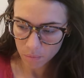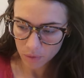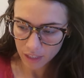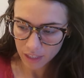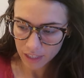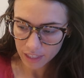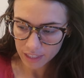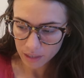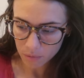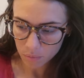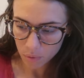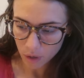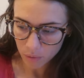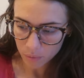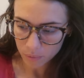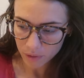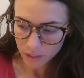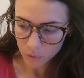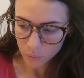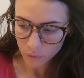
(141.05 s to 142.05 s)
thinking I'm
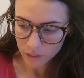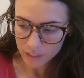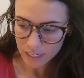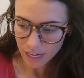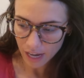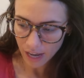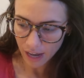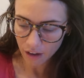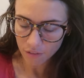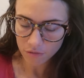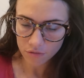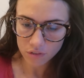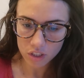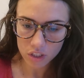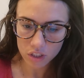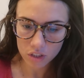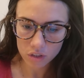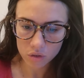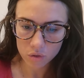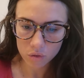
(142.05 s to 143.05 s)
probably going to have
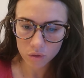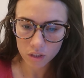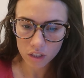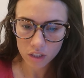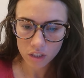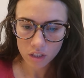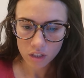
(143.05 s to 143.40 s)
to